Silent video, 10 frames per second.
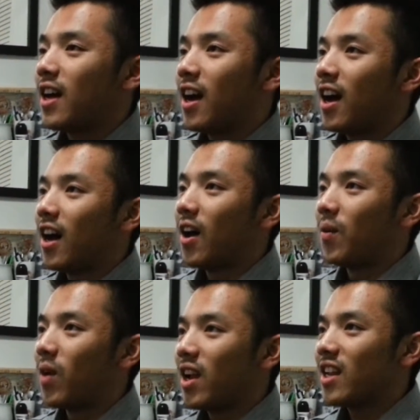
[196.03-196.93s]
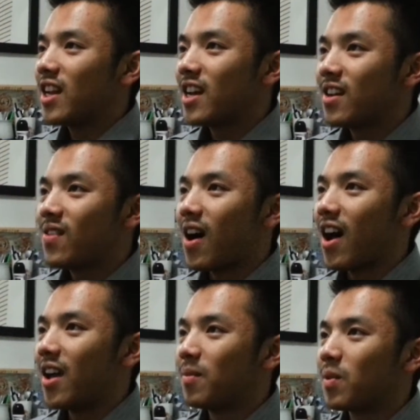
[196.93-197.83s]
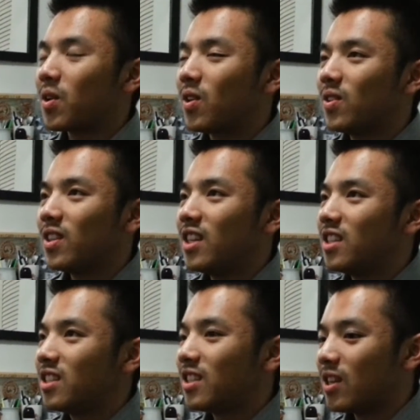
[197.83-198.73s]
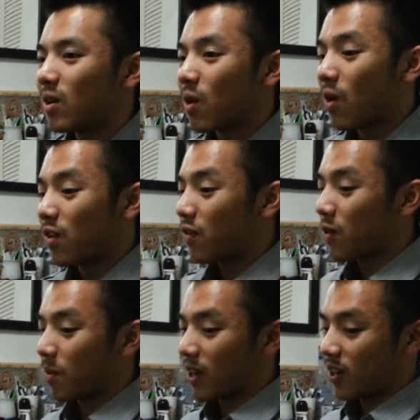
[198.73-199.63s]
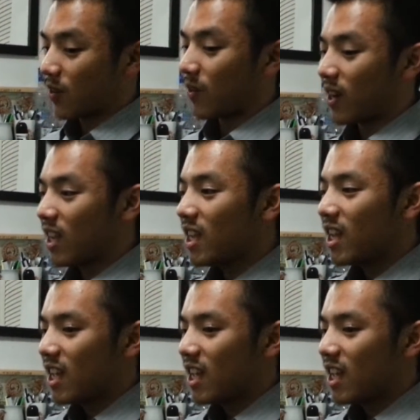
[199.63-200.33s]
right now I am currently still going for my degree,